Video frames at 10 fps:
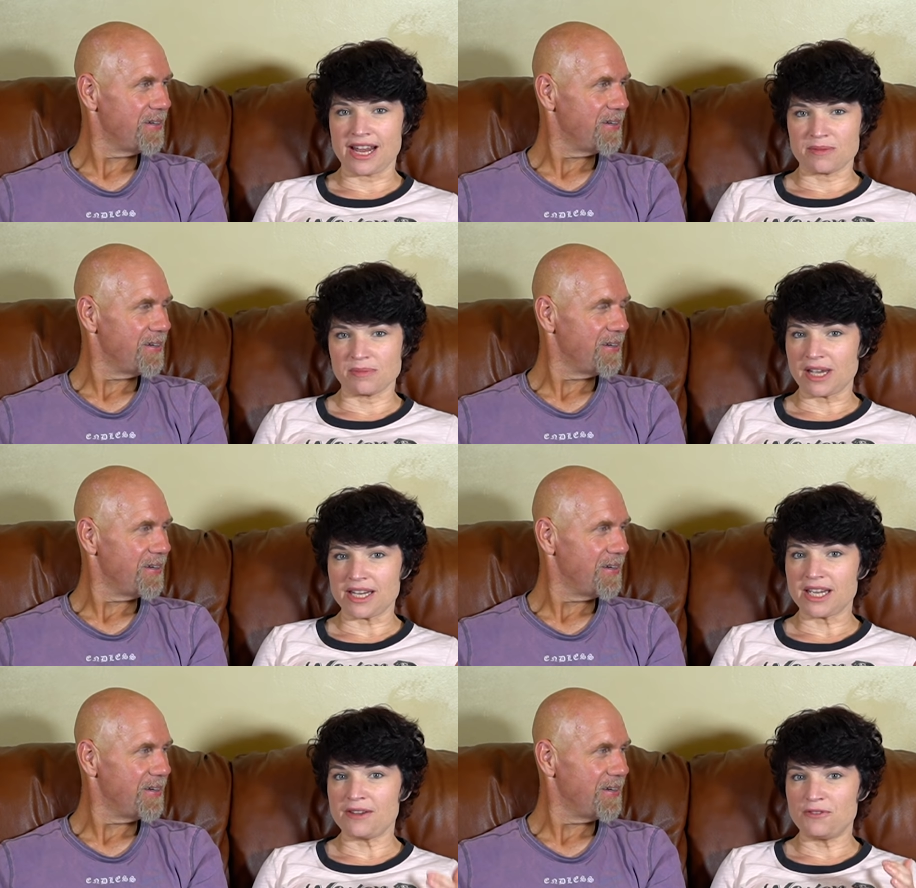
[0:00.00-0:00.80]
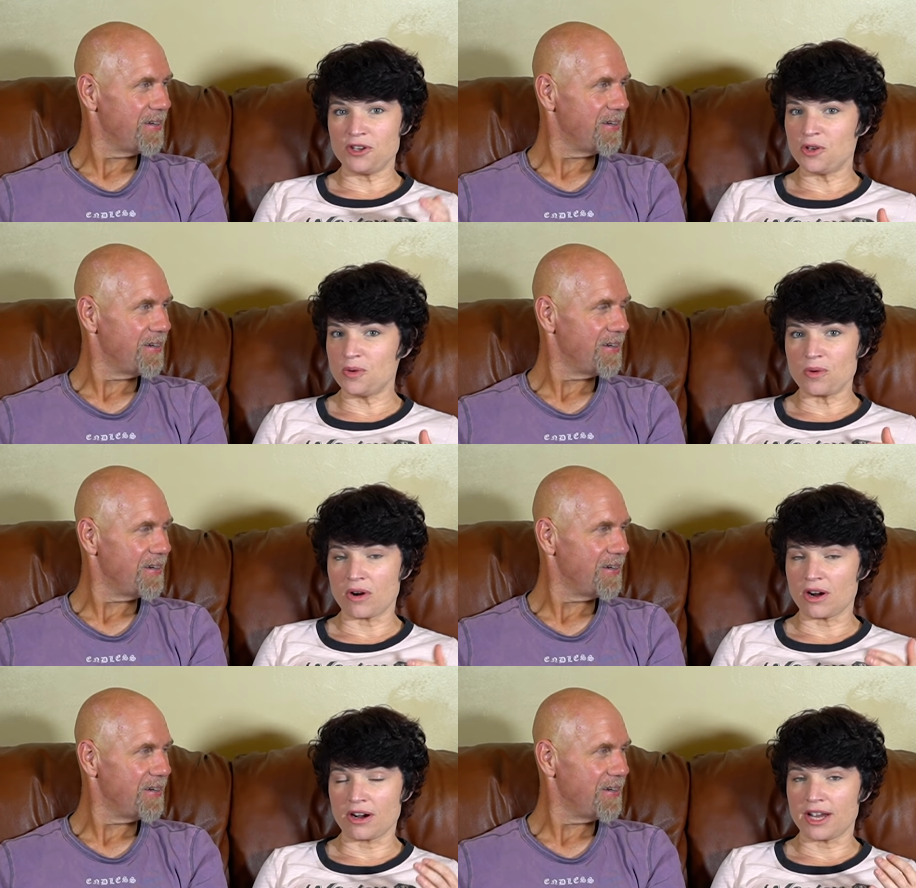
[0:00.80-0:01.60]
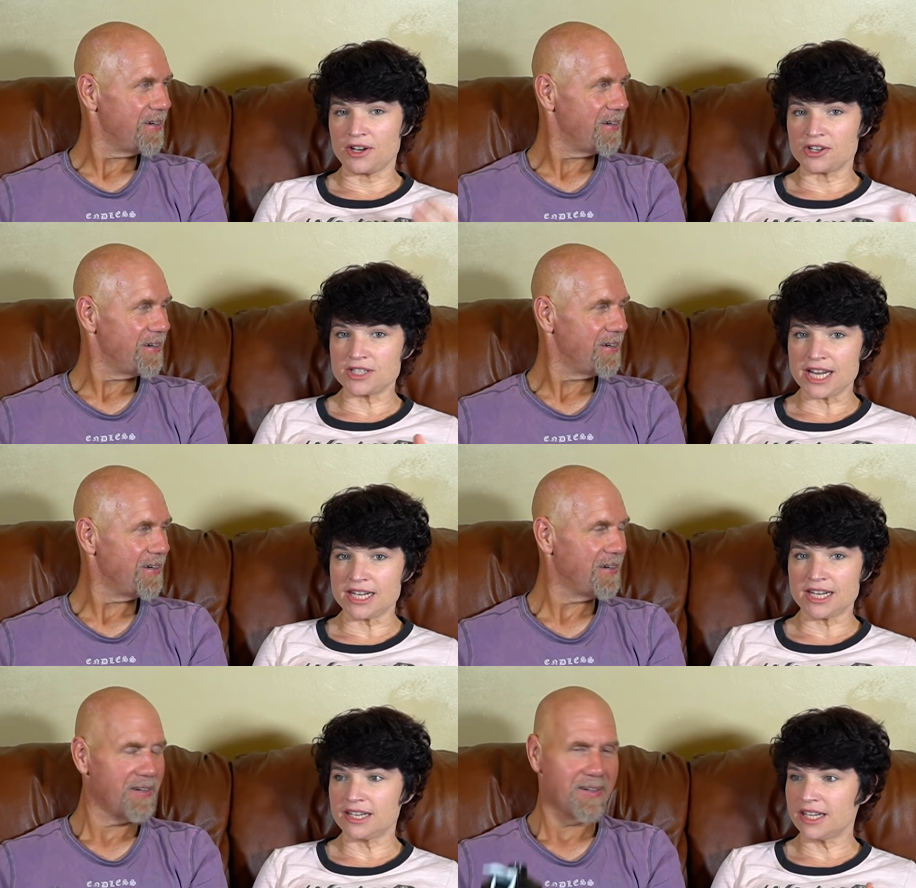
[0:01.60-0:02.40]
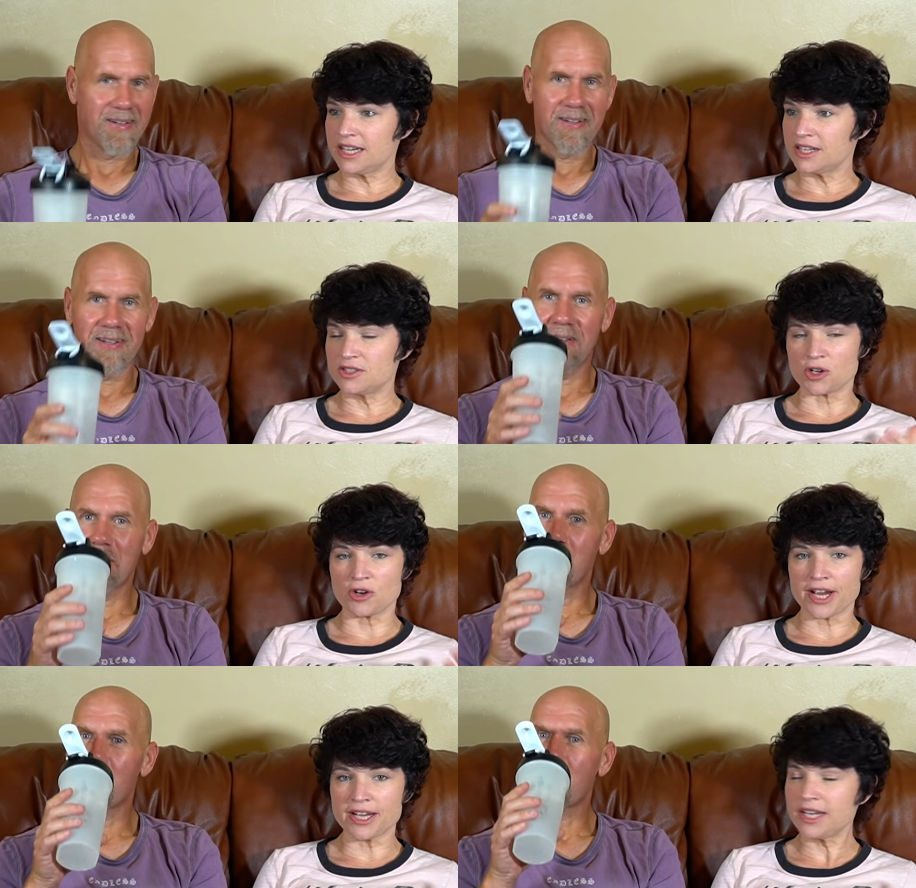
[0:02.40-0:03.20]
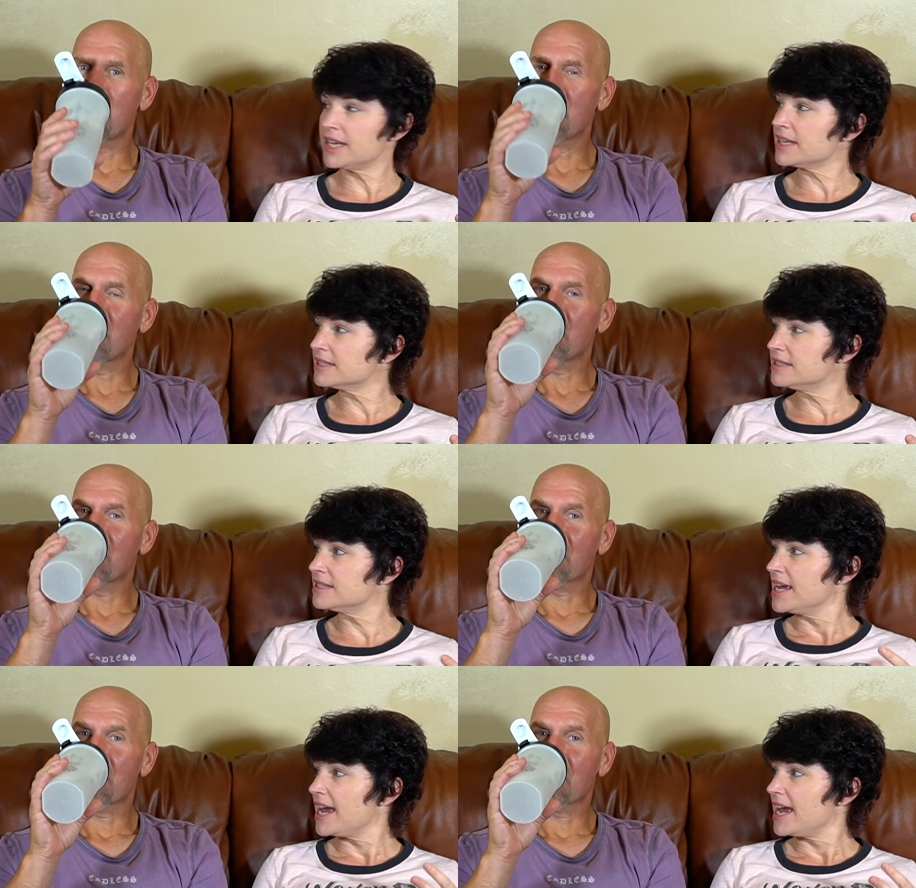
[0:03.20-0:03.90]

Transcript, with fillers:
Speaker 1: game. Like, if you are entertaining kids or grandkids